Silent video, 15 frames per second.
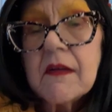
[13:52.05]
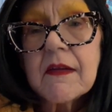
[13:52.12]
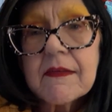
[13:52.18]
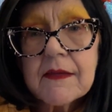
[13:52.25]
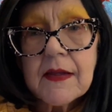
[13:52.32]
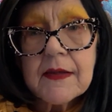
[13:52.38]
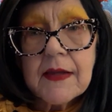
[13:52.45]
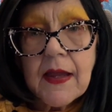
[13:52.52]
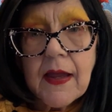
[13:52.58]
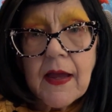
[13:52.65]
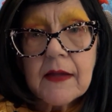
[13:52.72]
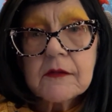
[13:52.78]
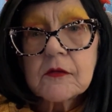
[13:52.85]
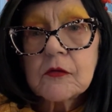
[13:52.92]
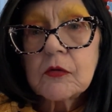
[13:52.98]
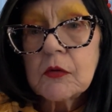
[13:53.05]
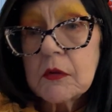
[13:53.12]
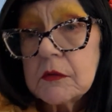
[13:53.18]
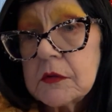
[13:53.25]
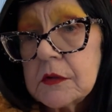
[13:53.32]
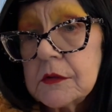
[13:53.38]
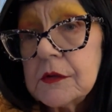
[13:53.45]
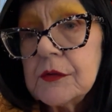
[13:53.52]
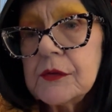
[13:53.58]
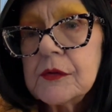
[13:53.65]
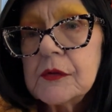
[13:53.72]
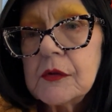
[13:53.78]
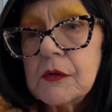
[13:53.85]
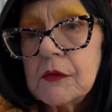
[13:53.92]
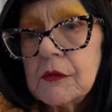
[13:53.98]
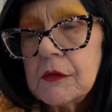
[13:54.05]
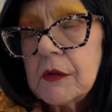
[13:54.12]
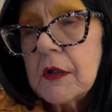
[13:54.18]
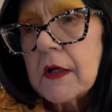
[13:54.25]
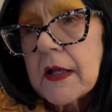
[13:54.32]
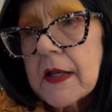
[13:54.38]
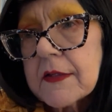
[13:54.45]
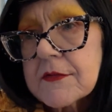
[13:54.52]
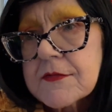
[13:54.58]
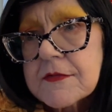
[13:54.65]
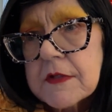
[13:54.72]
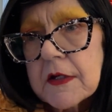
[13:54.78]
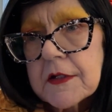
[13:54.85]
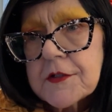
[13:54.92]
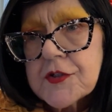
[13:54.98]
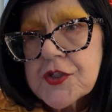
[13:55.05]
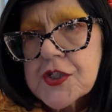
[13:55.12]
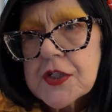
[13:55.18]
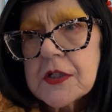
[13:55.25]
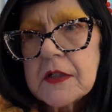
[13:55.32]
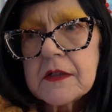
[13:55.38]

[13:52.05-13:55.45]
than at Kroger and such.